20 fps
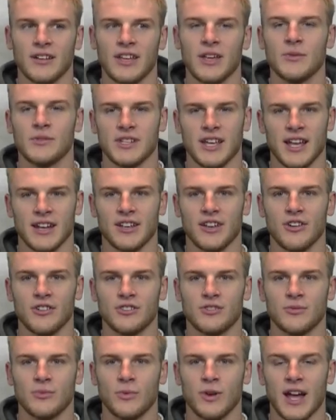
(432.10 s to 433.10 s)
He was the head
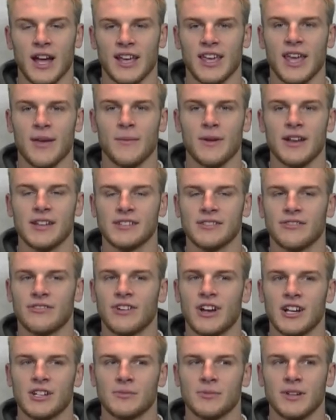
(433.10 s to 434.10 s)
coach when I came in as a
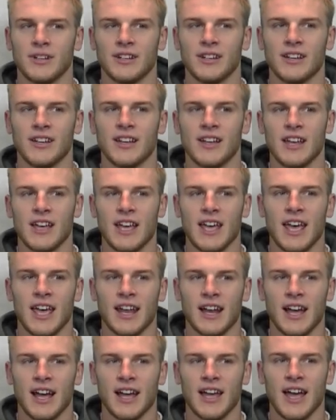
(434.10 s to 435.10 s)
freshman,
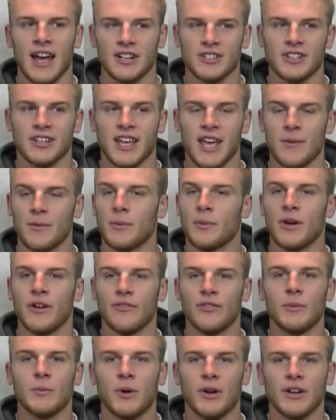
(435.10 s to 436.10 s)
and I actually came to play
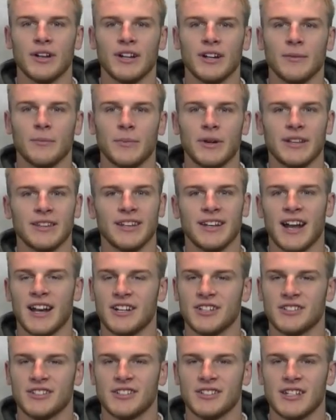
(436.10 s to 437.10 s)
football here, but then I
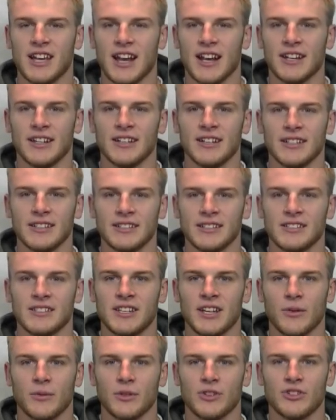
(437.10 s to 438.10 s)
just decided to
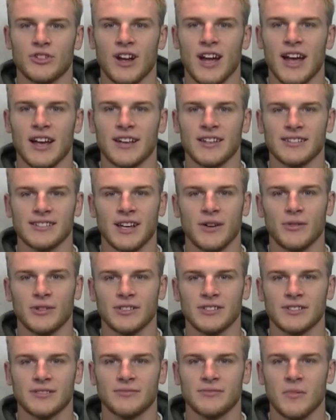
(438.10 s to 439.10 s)
stick with track because I
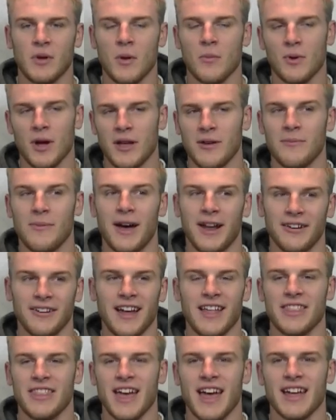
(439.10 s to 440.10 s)
was probably better
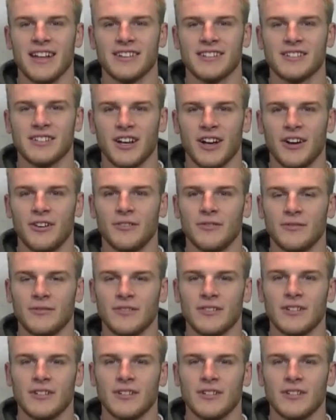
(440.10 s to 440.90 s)
at that. So.